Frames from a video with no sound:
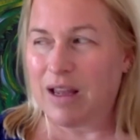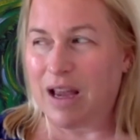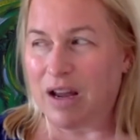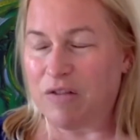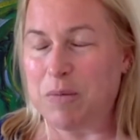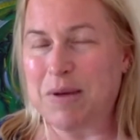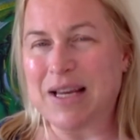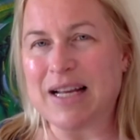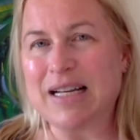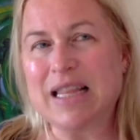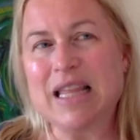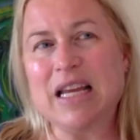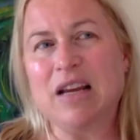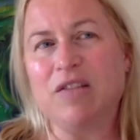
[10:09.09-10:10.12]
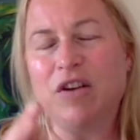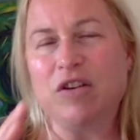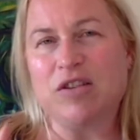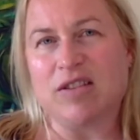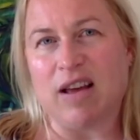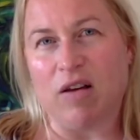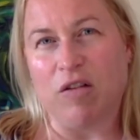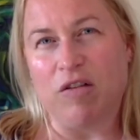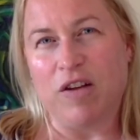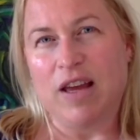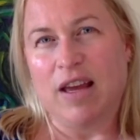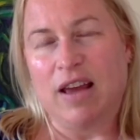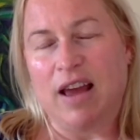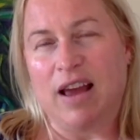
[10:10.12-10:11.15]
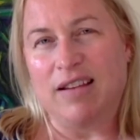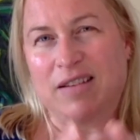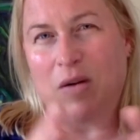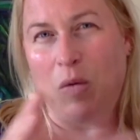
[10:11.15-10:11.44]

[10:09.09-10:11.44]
If you begin to think of yourself as